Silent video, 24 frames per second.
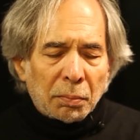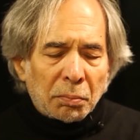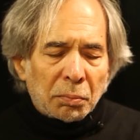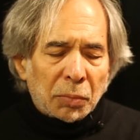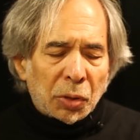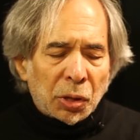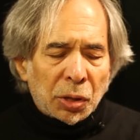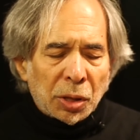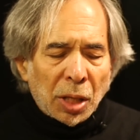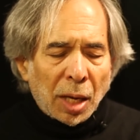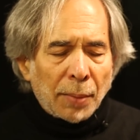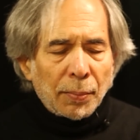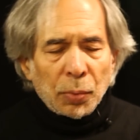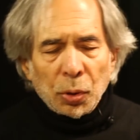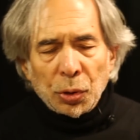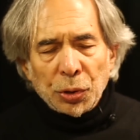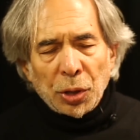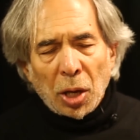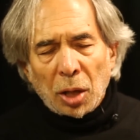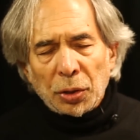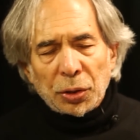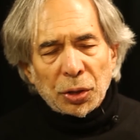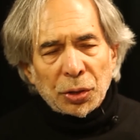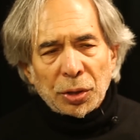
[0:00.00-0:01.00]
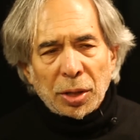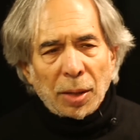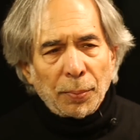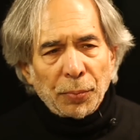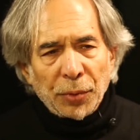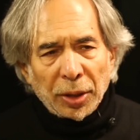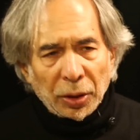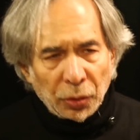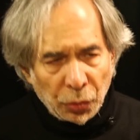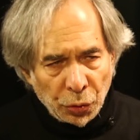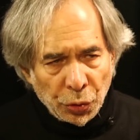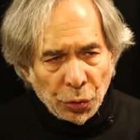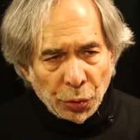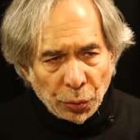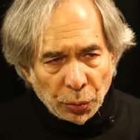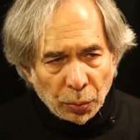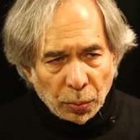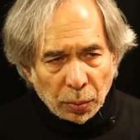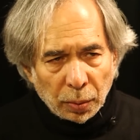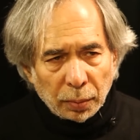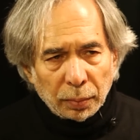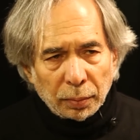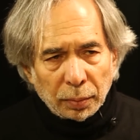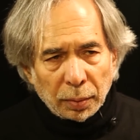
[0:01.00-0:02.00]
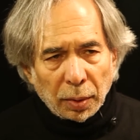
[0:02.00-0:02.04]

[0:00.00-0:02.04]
stumbles onto something new,